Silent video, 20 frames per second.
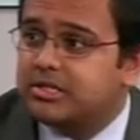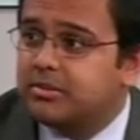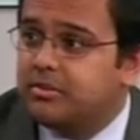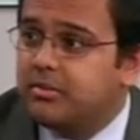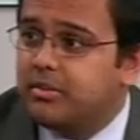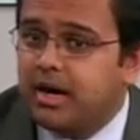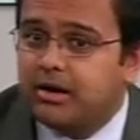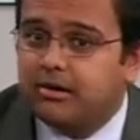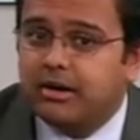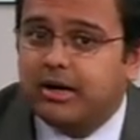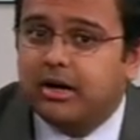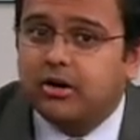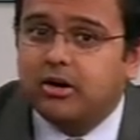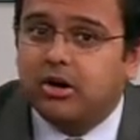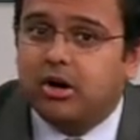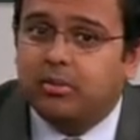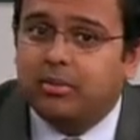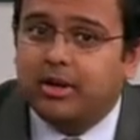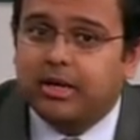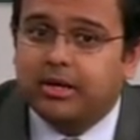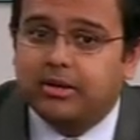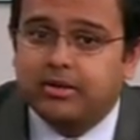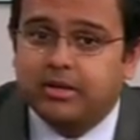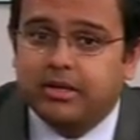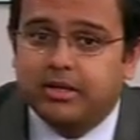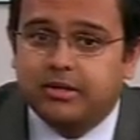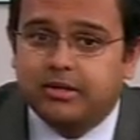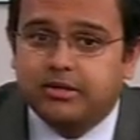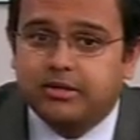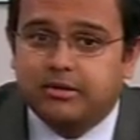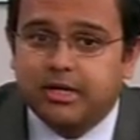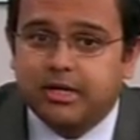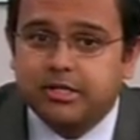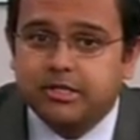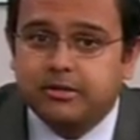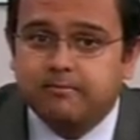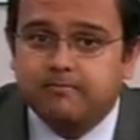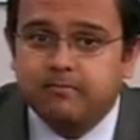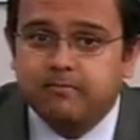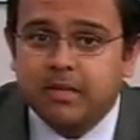some moderate alcohol may go the other
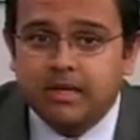direction.